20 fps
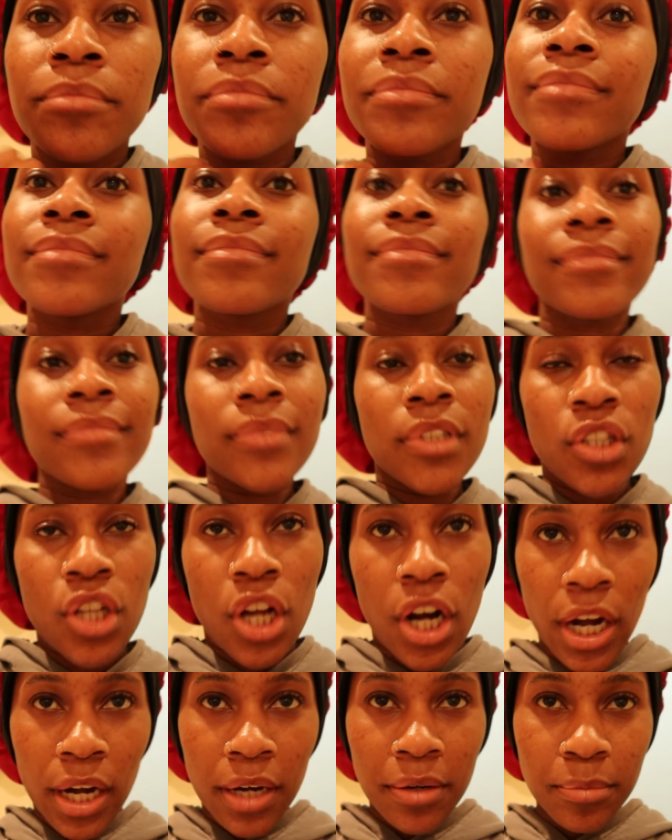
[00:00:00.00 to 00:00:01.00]
Hmm,
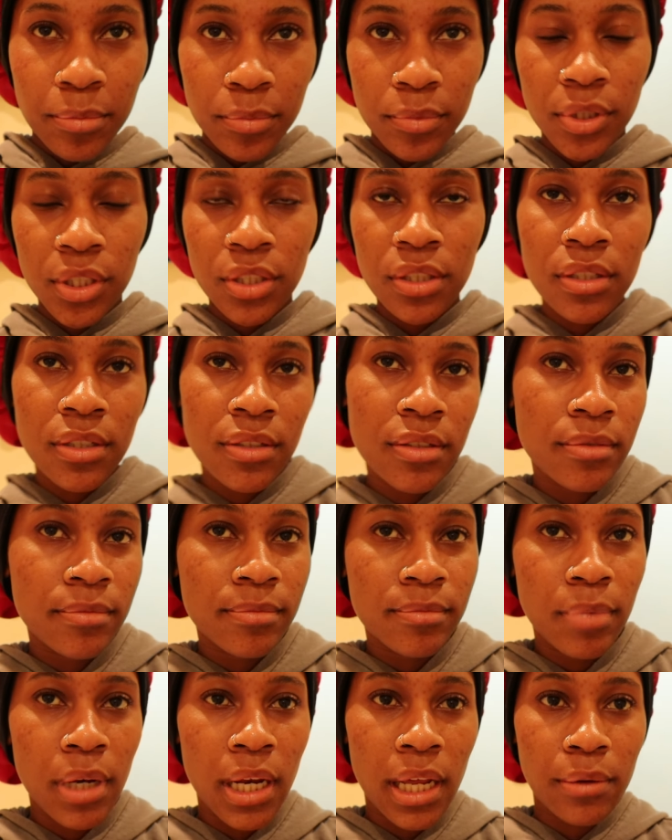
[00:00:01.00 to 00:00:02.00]
sorry, I'm just
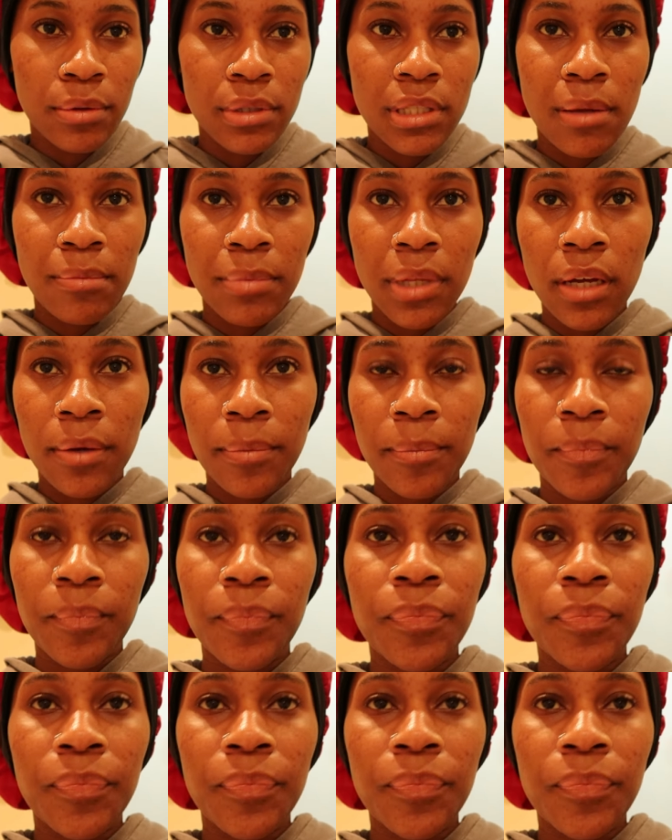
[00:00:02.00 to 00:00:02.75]
playing with something.